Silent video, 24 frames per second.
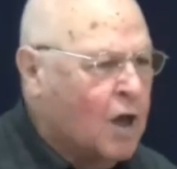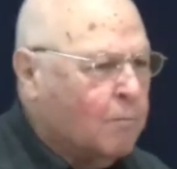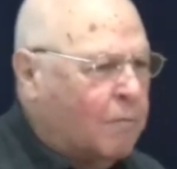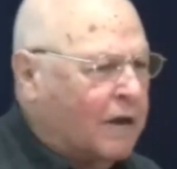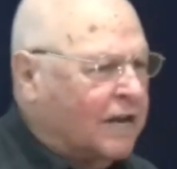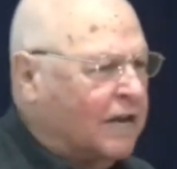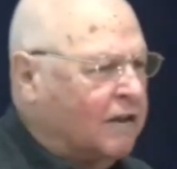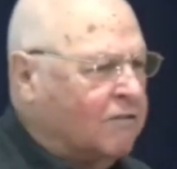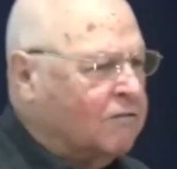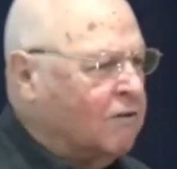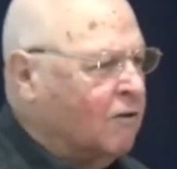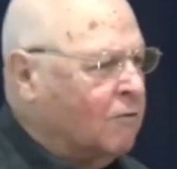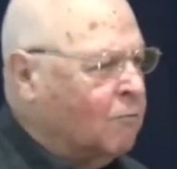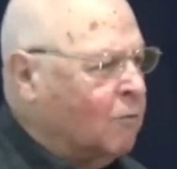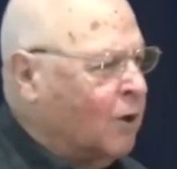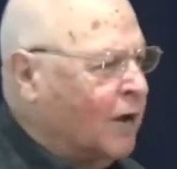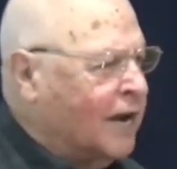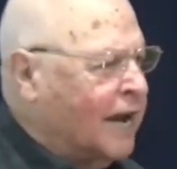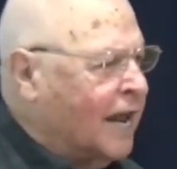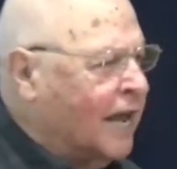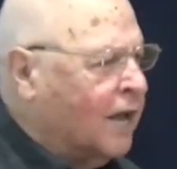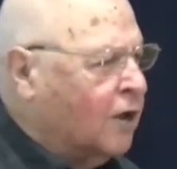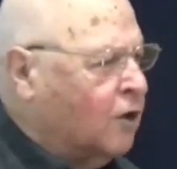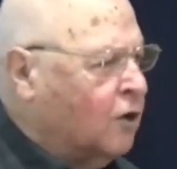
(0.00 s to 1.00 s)
But even when
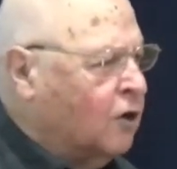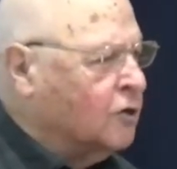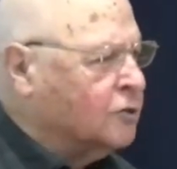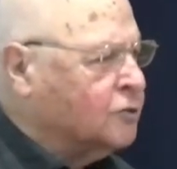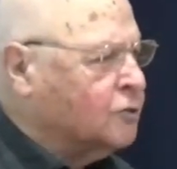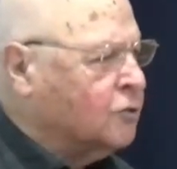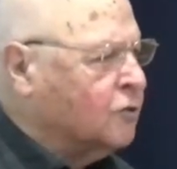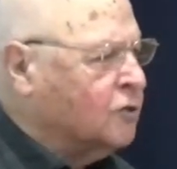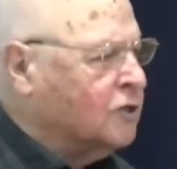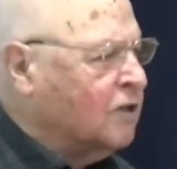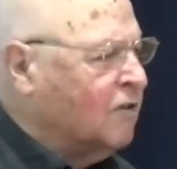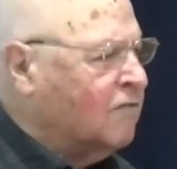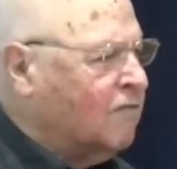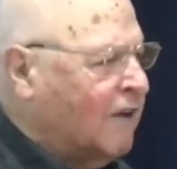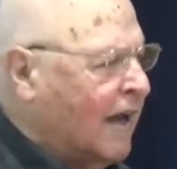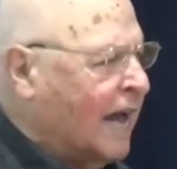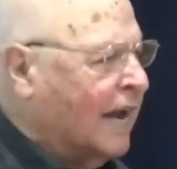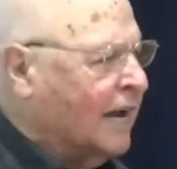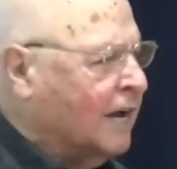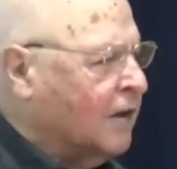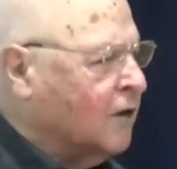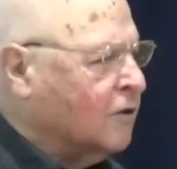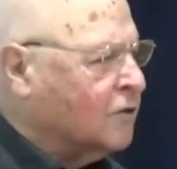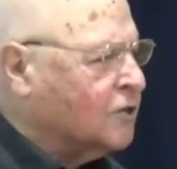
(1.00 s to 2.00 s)
I go through the
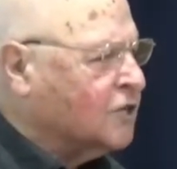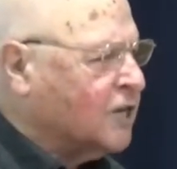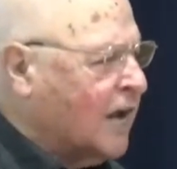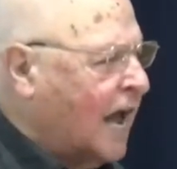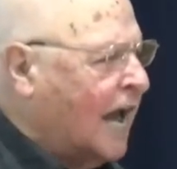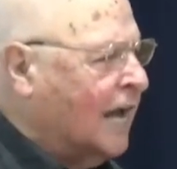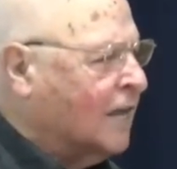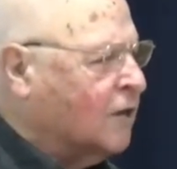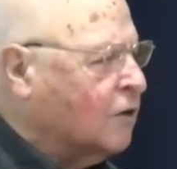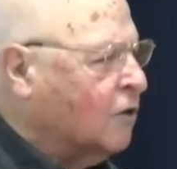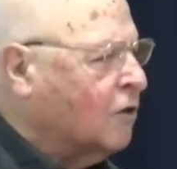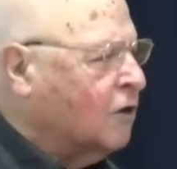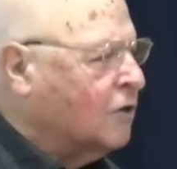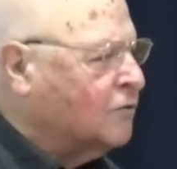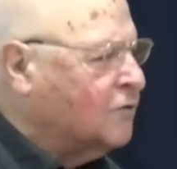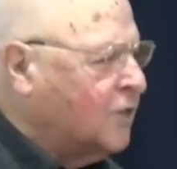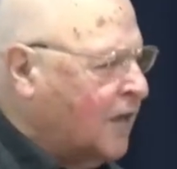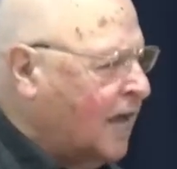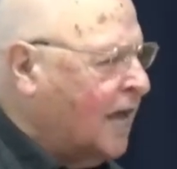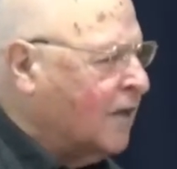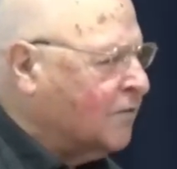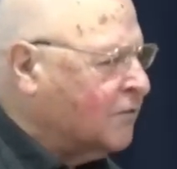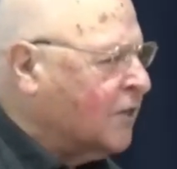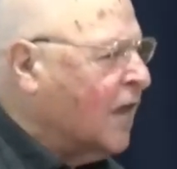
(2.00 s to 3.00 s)
valley of shadow of
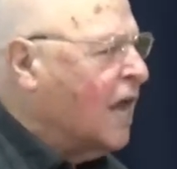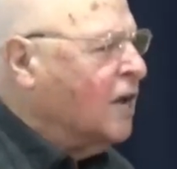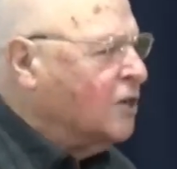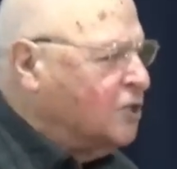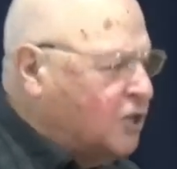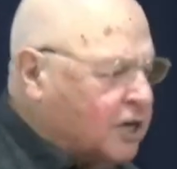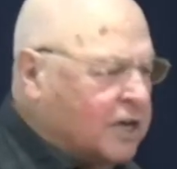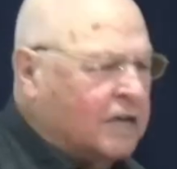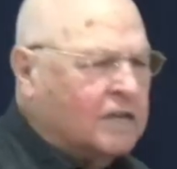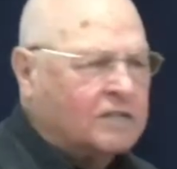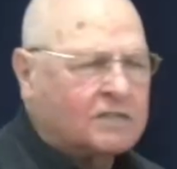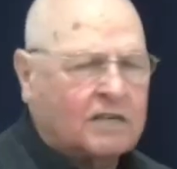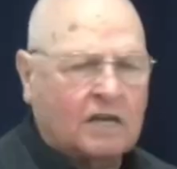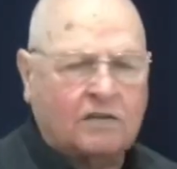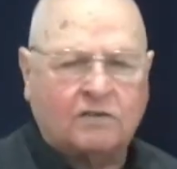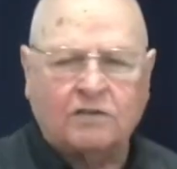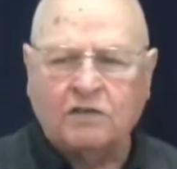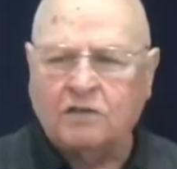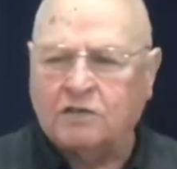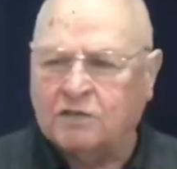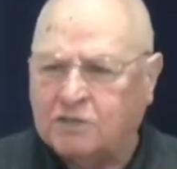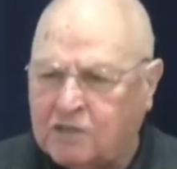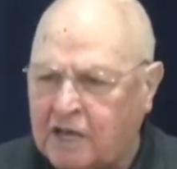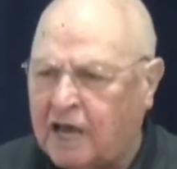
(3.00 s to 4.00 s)
death, Jesus
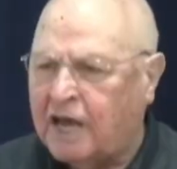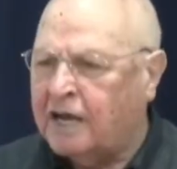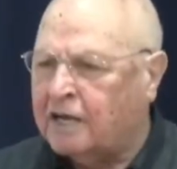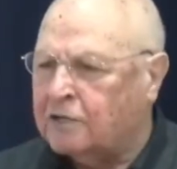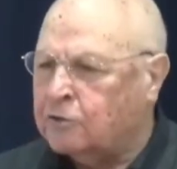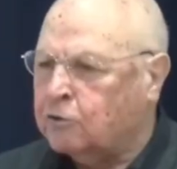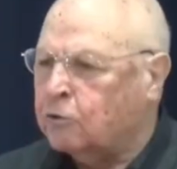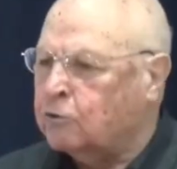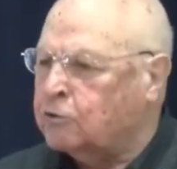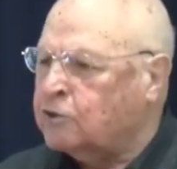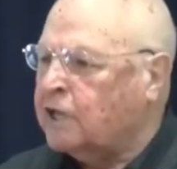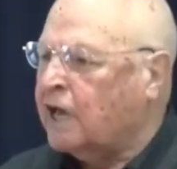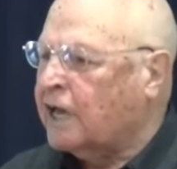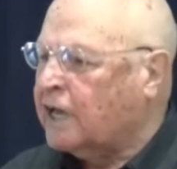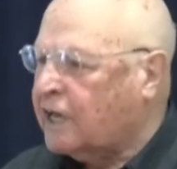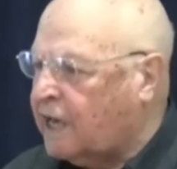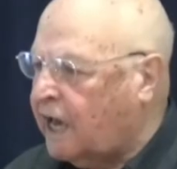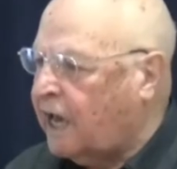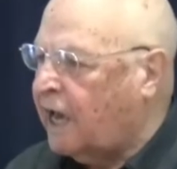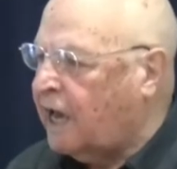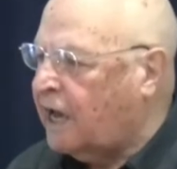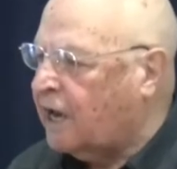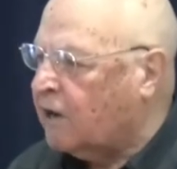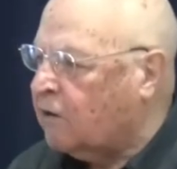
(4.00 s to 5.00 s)
is there to take
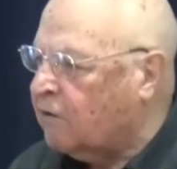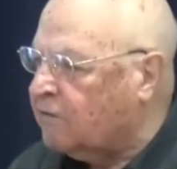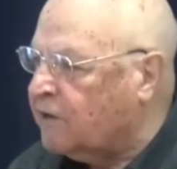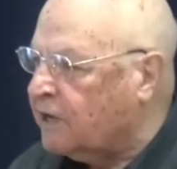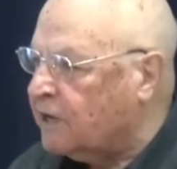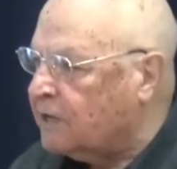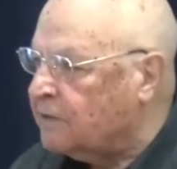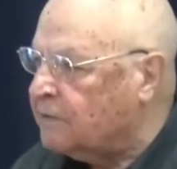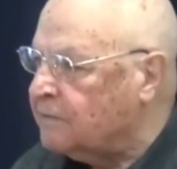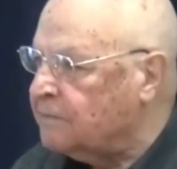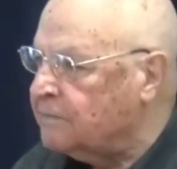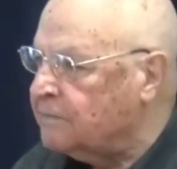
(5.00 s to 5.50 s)
care of it.